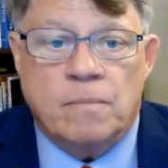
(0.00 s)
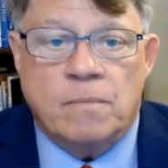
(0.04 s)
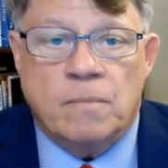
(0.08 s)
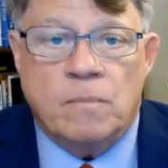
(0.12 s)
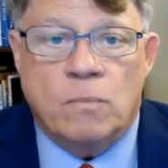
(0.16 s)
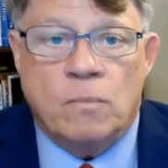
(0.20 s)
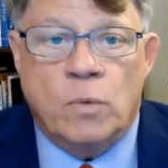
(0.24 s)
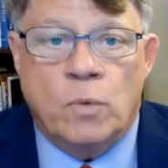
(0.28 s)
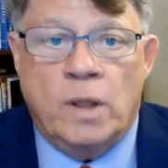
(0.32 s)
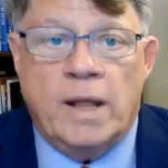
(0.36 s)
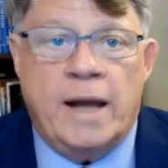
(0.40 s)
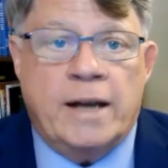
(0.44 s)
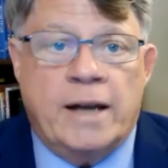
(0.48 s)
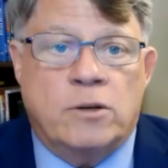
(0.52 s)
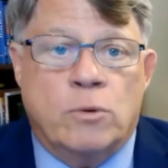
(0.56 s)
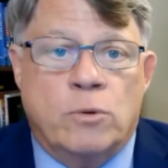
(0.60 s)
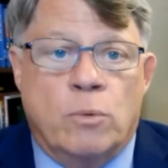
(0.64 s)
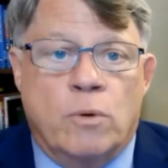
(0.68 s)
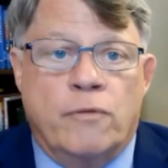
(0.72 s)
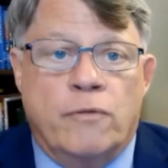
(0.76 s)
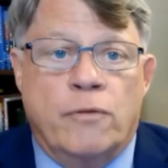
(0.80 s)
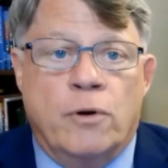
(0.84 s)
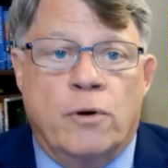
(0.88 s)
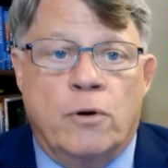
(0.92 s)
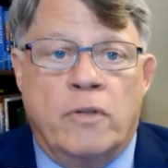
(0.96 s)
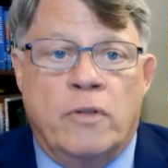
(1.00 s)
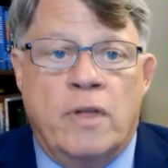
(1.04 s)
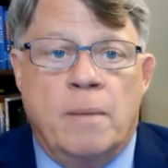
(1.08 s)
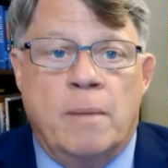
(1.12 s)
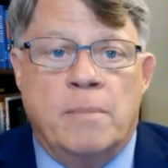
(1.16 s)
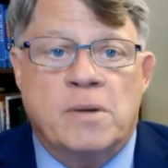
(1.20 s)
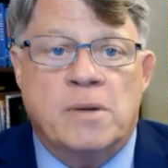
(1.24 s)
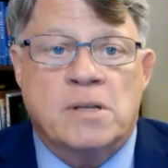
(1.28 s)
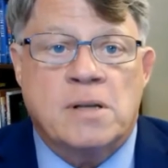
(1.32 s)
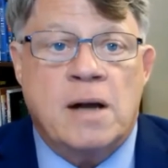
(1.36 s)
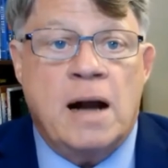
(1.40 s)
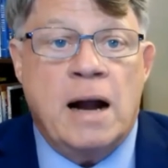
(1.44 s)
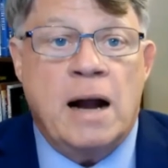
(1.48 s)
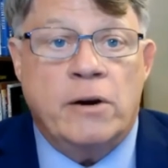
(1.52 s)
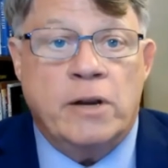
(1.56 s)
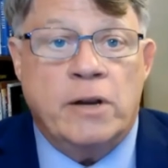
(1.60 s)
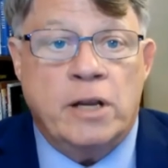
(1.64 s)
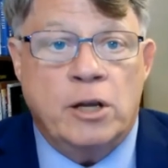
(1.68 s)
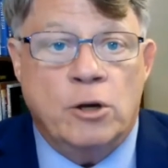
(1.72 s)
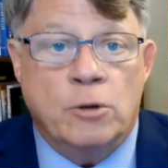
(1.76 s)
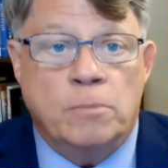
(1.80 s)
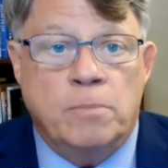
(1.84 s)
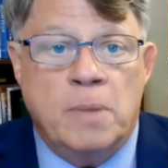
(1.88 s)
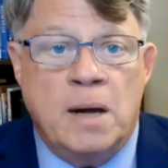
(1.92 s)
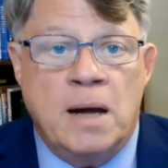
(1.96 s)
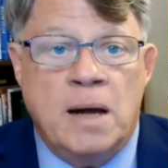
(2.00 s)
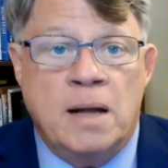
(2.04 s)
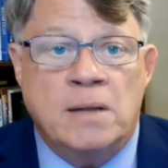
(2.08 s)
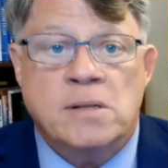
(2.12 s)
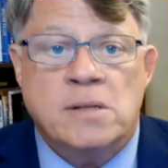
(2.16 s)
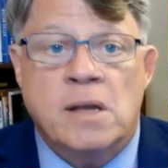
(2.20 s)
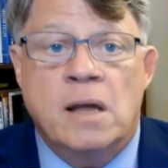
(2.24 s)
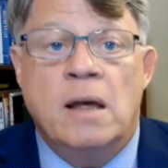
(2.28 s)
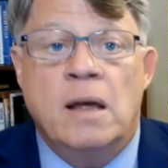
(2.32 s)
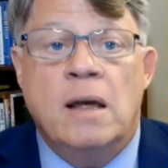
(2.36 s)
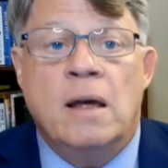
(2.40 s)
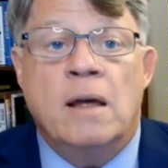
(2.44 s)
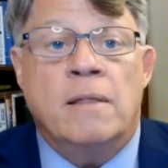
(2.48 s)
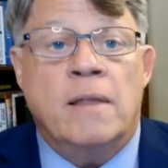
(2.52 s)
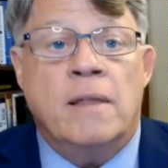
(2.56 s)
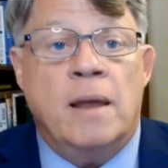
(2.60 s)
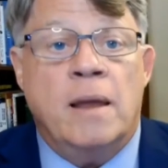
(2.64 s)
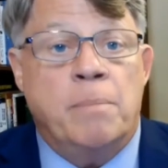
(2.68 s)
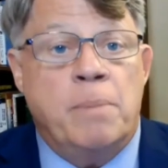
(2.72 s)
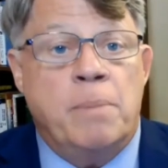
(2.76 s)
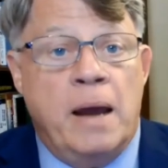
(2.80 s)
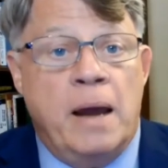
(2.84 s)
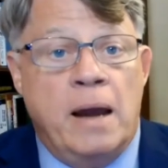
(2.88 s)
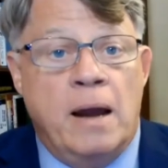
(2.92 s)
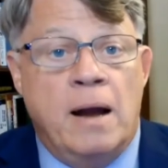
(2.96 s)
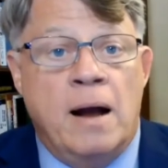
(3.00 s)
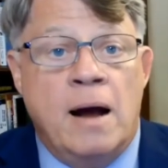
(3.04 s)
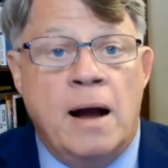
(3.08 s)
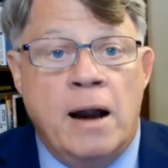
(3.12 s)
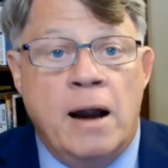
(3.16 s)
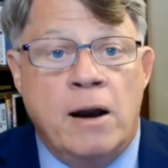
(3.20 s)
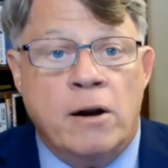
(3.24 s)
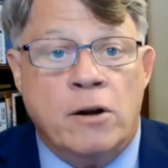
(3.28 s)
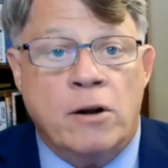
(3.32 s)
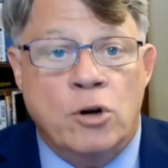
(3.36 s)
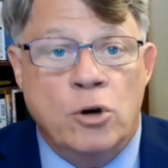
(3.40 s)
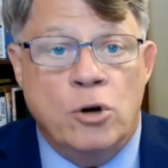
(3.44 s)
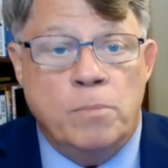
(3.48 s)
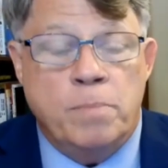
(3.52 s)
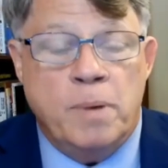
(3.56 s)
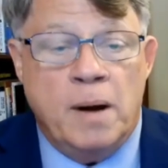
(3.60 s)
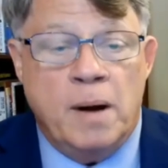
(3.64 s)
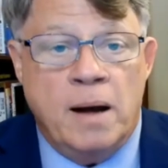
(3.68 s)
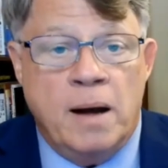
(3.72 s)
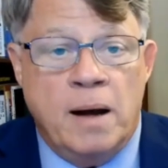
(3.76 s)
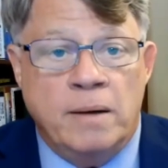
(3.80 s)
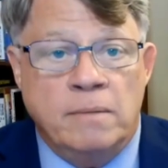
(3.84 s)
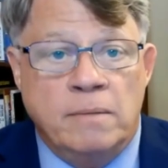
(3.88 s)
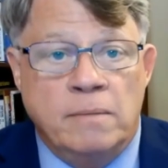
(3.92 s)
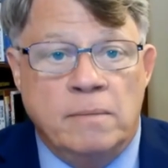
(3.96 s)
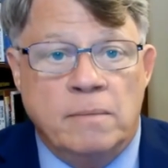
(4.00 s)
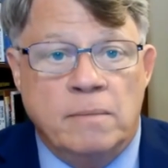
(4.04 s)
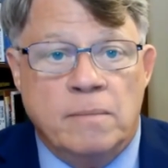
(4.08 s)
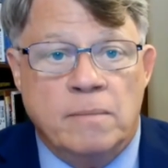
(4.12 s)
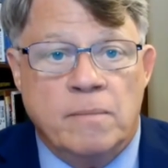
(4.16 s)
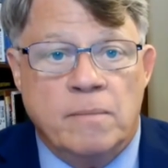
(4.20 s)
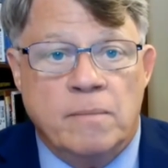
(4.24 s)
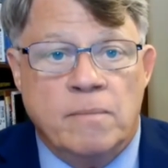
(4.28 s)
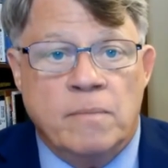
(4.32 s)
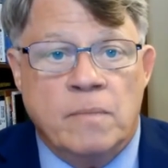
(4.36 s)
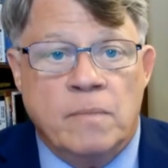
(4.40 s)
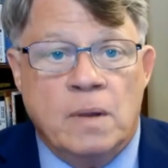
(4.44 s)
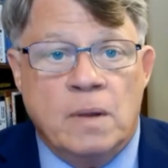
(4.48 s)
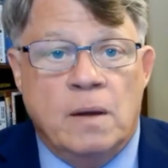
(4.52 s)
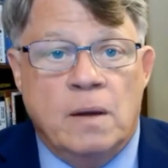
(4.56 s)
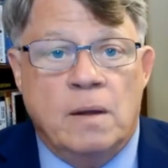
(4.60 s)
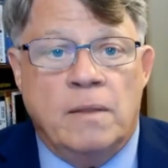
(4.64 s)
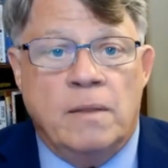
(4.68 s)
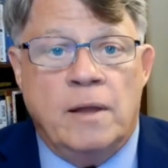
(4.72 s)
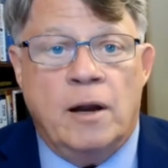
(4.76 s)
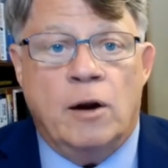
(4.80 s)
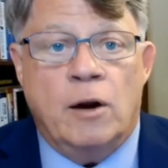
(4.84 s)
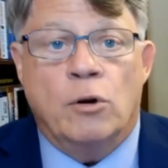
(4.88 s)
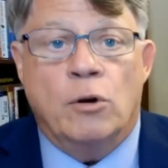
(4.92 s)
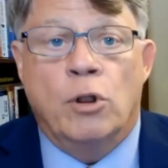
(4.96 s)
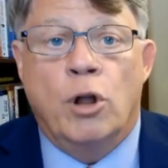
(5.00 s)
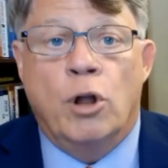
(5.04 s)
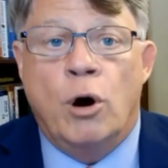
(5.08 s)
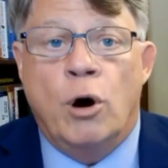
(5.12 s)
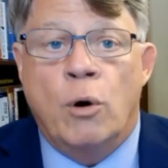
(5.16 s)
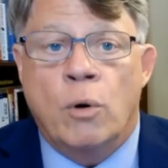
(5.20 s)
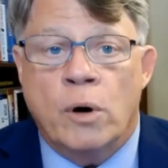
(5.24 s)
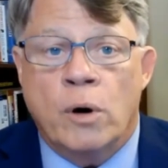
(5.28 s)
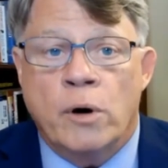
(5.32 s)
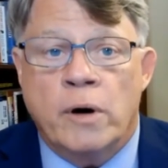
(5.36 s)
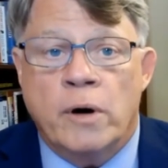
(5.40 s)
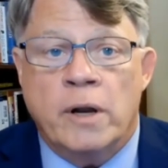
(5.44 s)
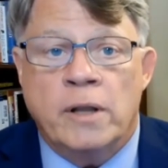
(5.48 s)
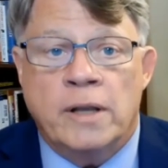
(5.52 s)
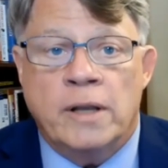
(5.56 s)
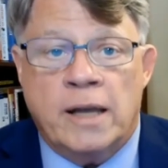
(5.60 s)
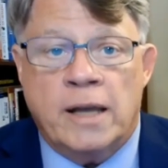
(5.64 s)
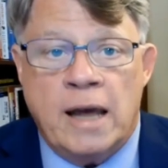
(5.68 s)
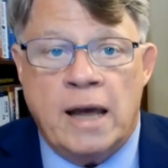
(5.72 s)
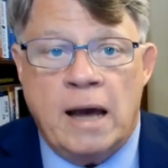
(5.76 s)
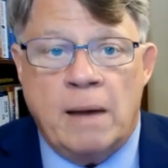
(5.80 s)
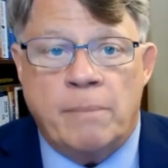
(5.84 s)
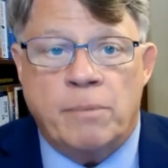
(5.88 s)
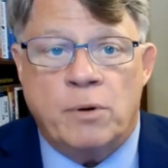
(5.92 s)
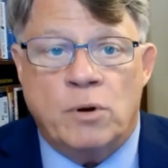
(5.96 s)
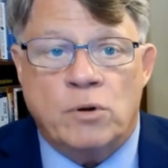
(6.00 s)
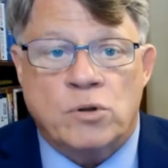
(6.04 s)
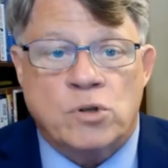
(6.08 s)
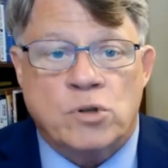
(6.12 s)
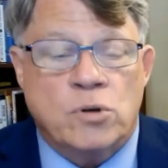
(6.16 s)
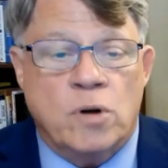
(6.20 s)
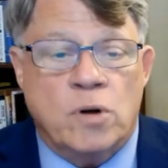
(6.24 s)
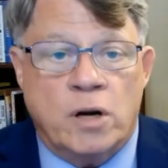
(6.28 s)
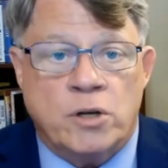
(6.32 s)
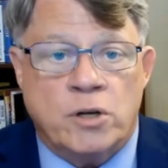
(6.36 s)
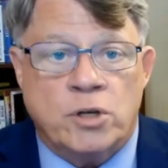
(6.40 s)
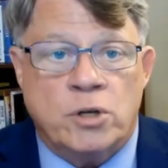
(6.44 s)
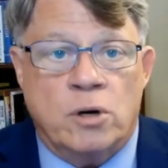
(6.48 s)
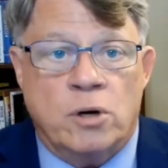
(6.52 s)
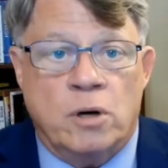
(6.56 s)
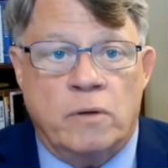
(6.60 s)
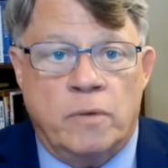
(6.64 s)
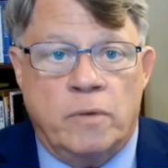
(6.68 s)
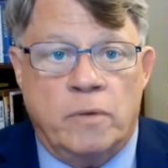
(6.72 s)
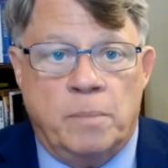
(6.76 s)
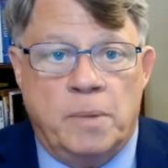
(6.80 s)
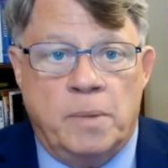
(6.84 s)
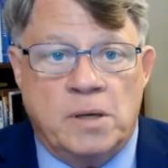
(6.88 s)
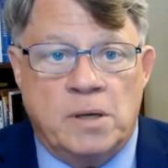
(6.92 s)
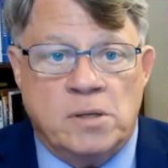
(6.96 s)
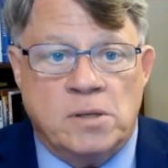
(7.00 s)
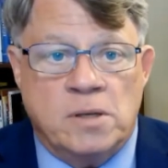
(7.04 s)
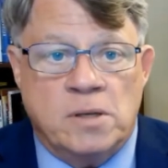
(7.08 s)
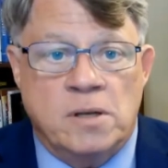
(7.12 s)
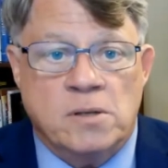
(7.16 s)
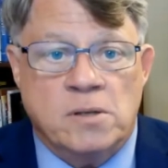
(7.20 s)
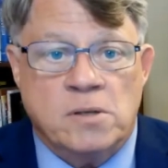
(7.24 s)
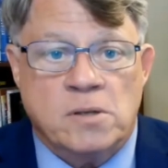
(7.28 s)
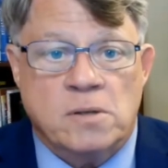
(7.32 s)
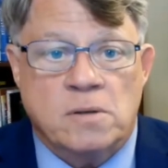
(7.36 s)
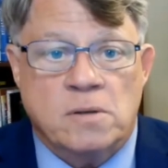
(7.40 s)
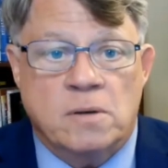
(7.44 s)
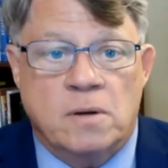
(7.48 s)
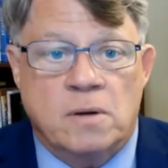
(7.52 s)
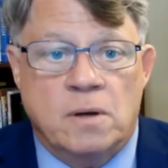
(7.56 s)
We like to refer to them as higher yield bonds. They pay a higher coupon. They're lower in the capital structure of a business.